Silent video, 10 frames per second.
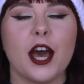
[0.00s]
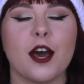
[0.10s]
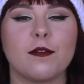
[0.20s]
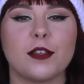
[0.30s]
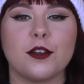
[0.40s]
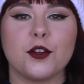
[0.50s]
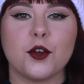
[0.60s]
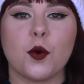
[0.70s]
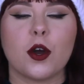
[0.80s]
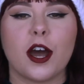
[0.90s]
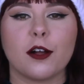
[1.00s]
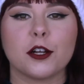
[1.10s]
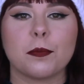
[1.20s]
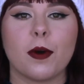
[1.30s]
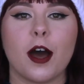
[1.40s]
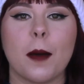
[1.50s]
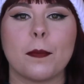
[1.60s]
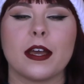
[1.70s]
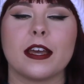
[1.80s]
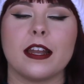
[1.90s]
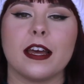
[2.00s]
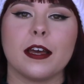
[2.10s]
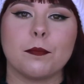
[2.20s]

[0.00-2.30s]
of the new ColourPop and